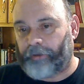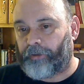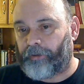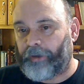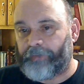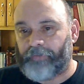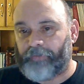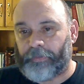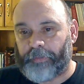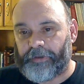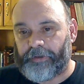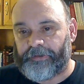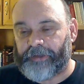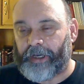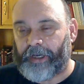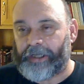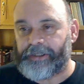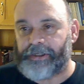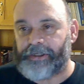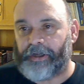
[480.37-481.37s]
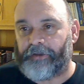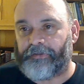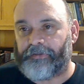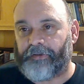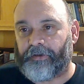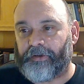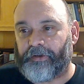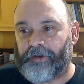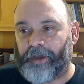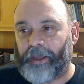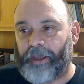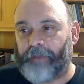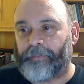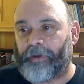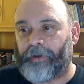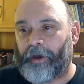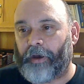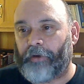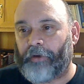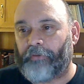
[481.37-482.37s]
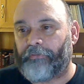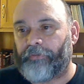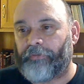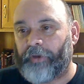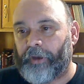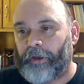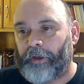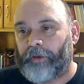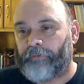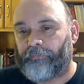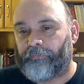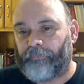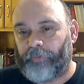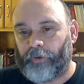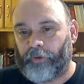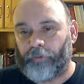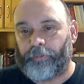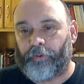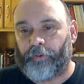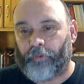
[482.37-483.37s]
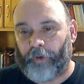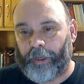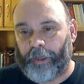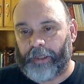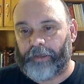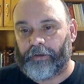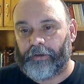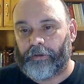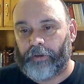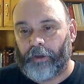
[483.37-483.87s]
or even misogynist type of viewpoint.